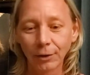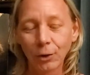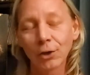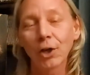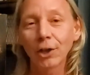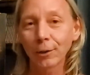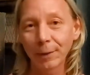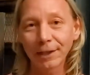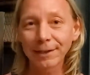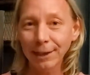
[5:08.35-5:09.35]
your talk can
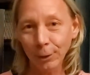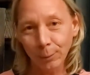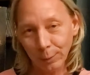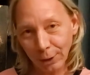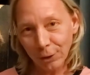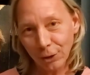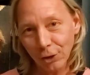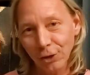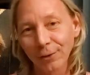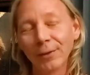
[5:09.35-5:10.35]
make a sailor
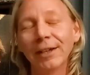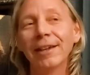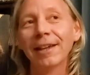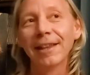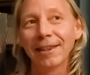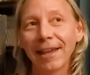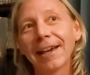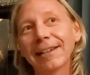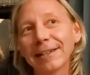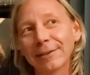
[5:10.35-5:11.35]
blush,
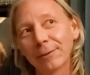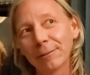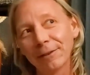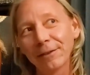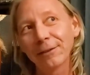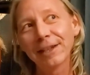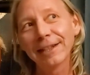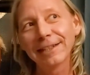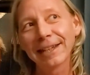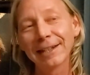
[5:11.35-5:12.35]
that is one of my favorite
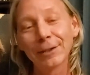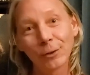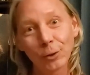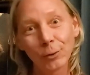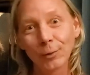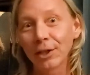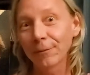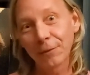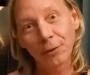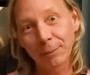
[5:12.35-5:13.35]
lines, and it's true. She
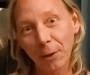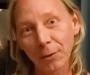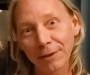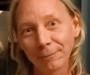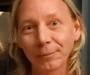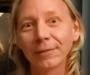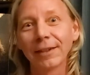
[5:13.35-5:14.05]
had a filthy mouth.